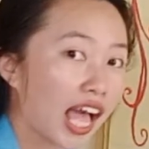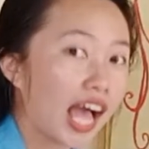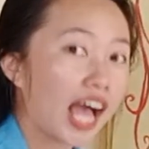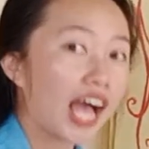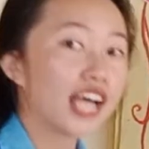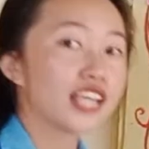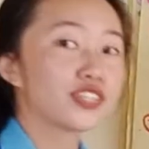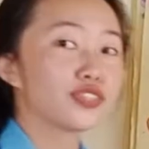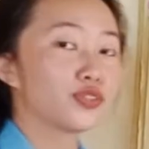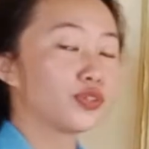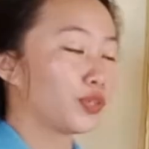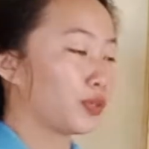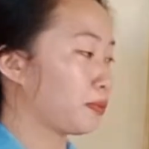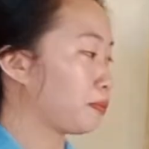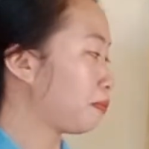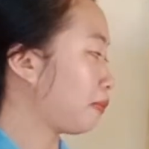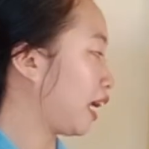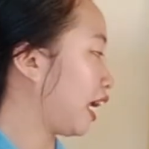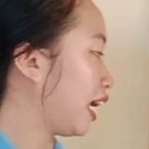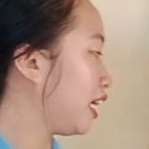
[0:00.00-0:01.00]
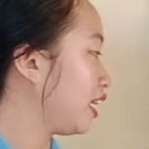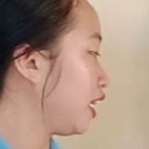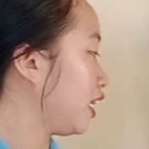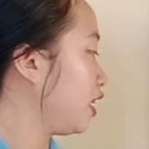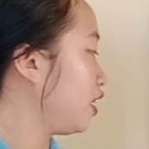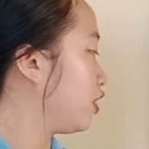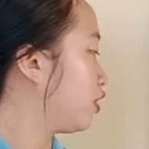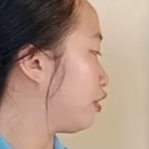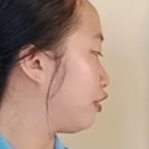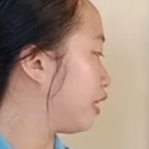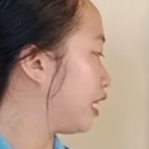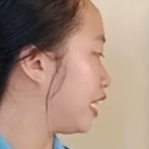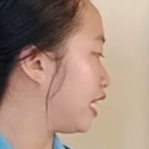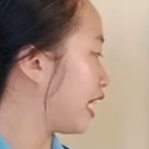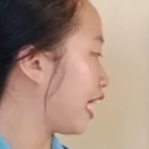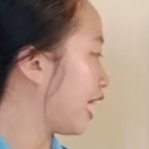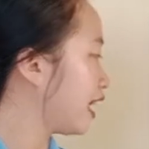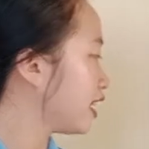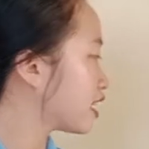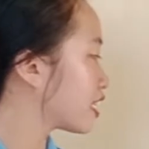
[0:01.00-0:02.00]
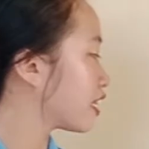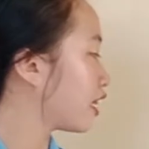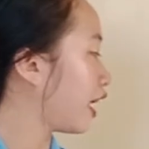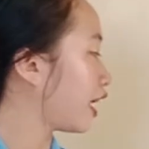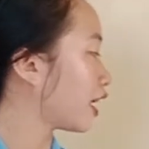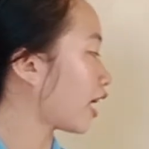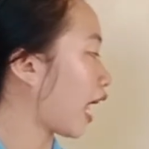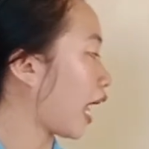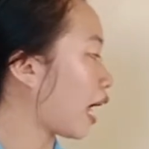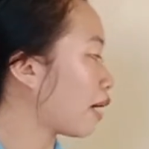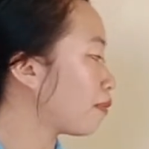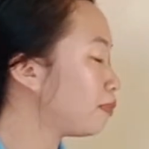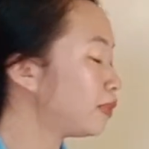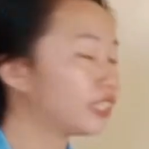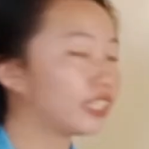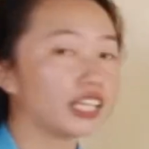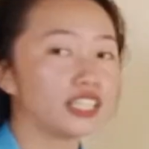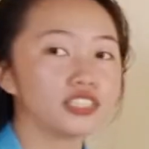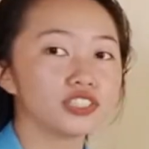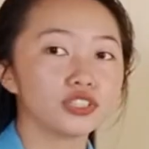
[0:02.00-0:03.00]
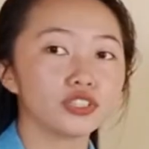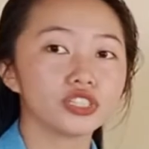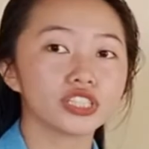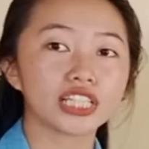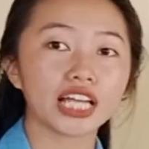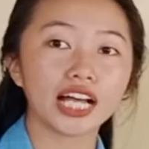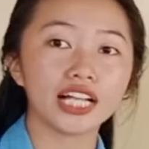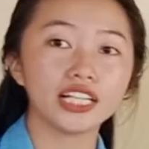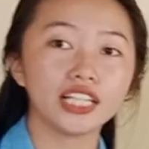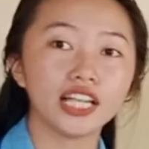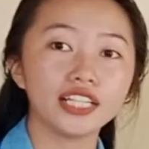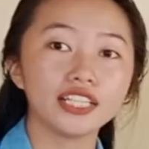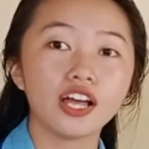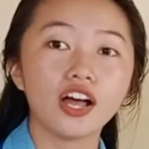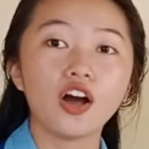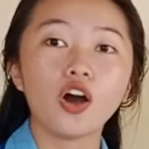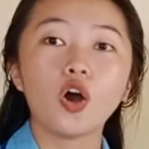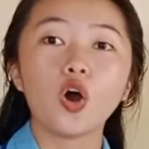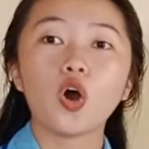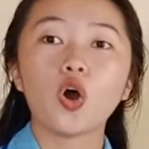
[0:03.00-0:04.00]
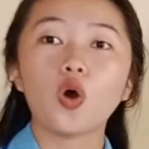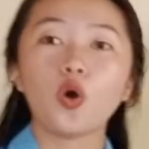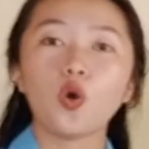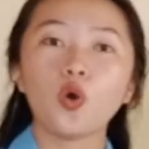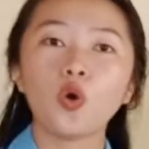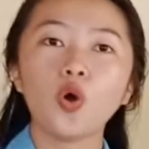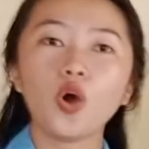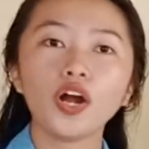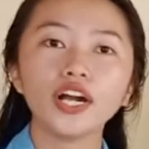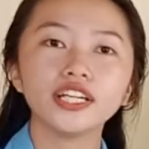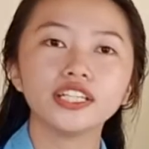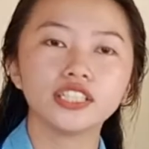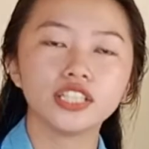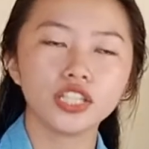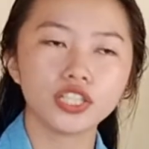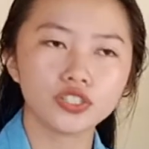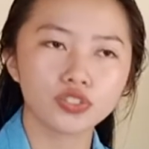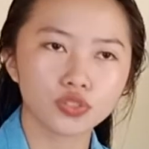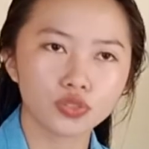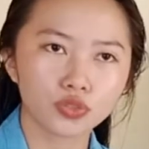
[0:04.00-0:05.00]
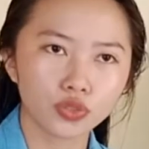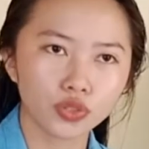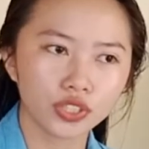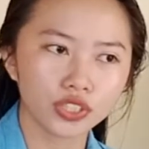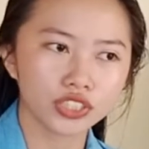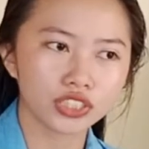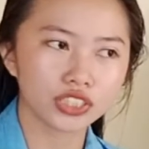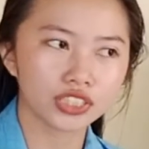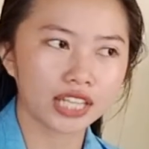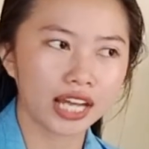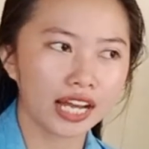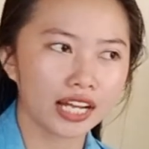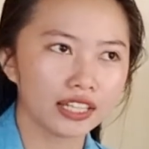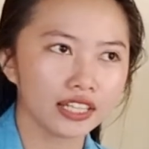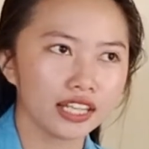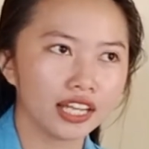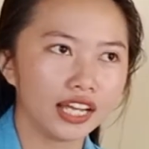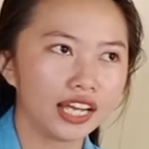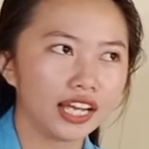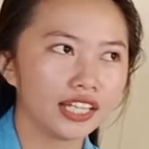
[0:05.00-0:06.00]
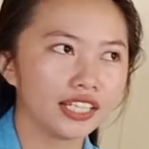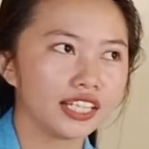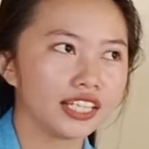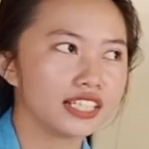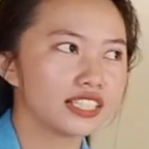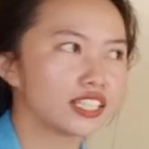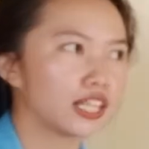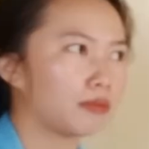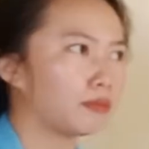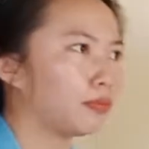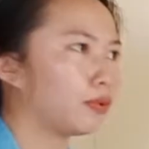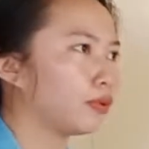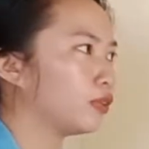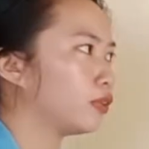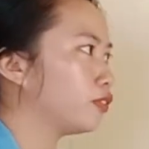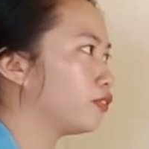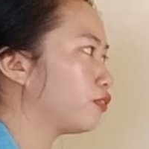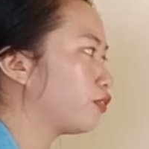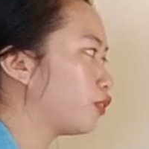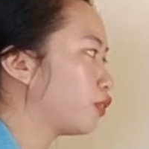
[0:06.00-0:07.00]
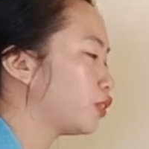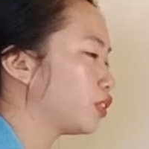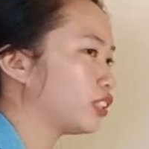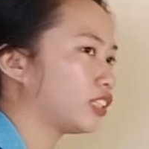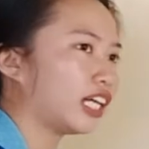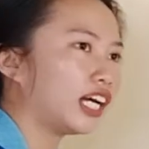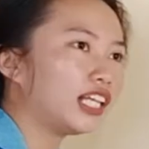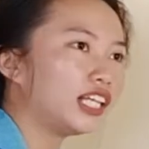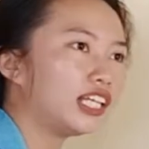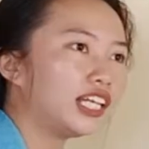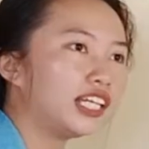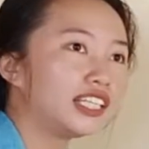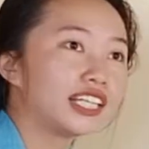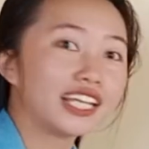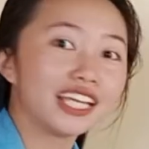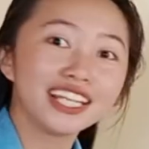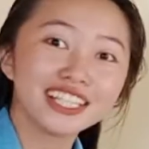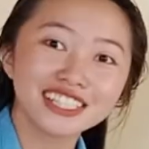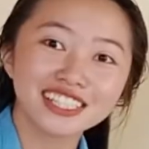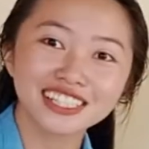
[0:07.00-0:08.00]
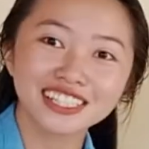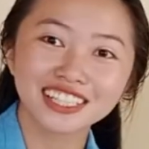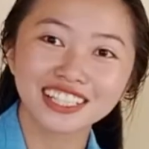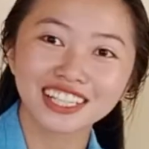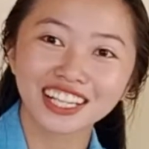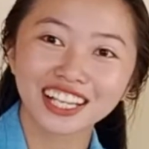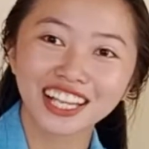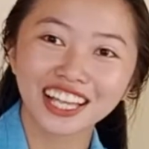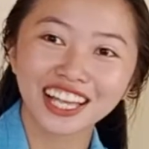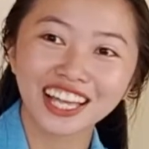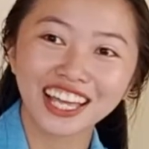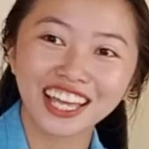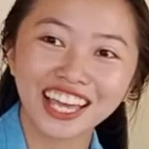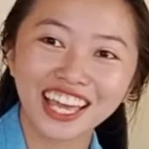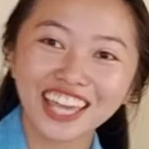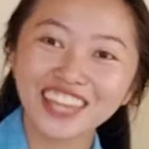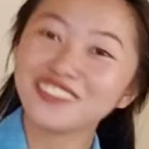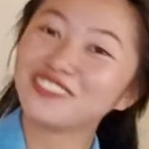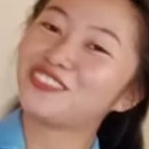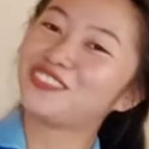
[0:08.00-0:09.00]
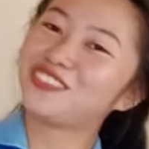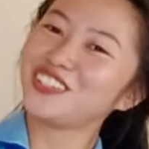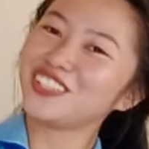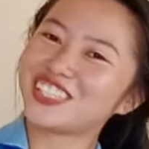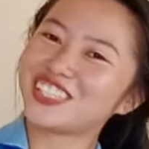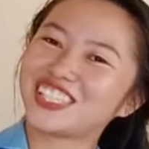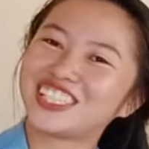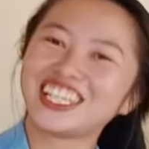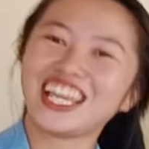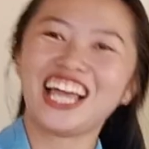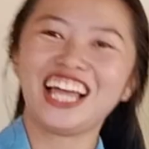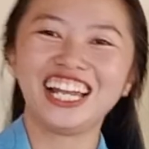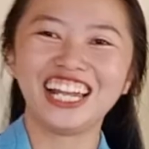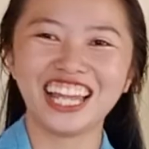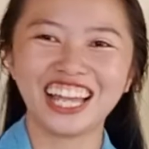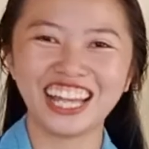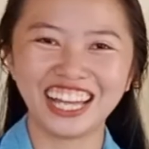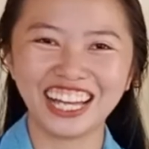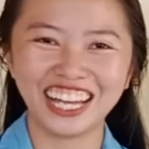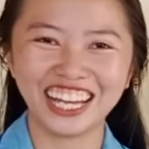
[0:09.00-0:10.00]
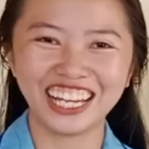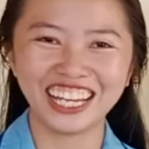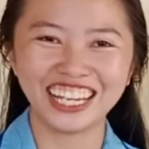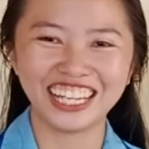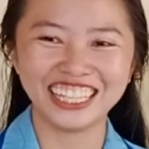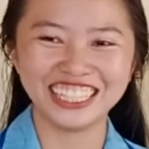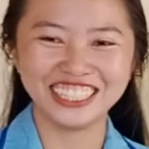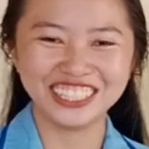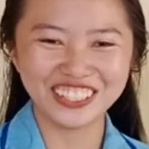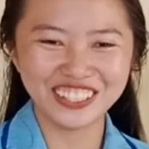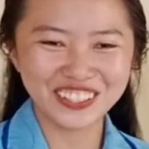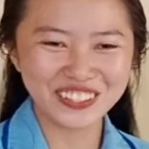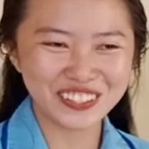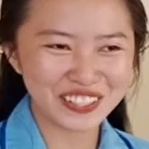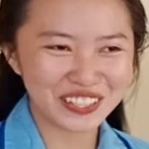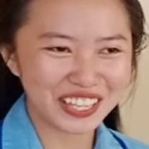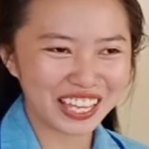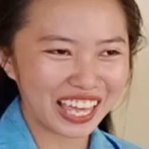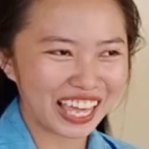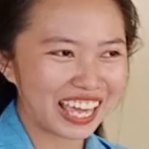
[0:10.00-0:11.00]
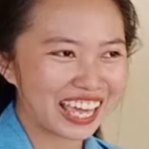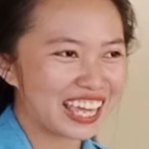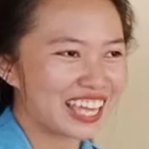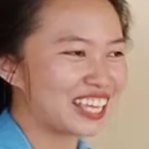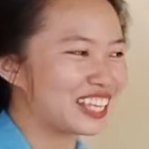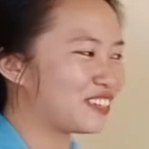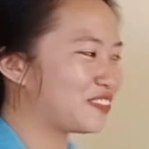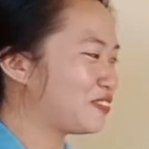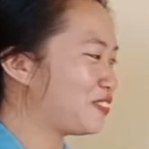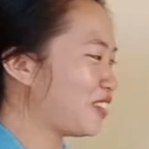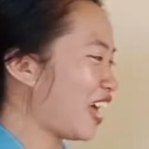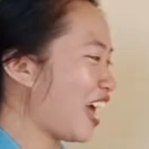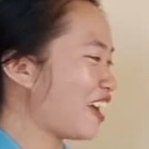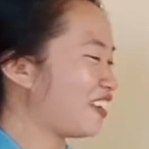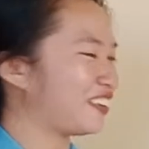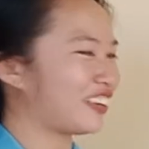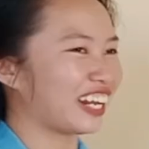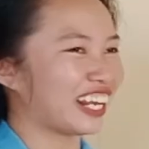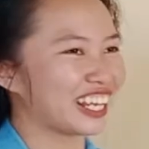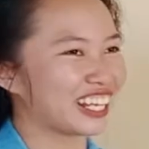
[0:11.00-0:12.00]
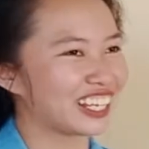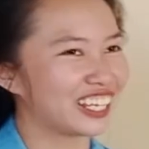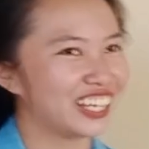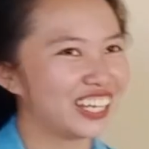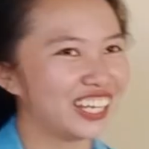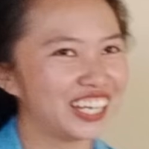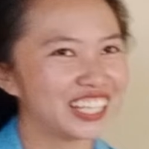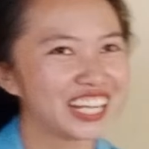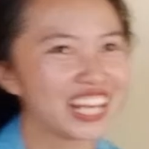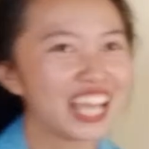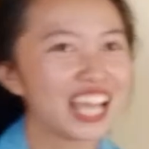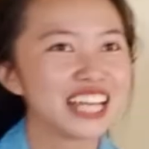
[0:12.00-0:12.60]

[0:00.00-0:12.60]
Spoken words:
as their main ingredients, like appetizer salad or dessert salad. The example of fruit salad is egg salad. Okay, very good.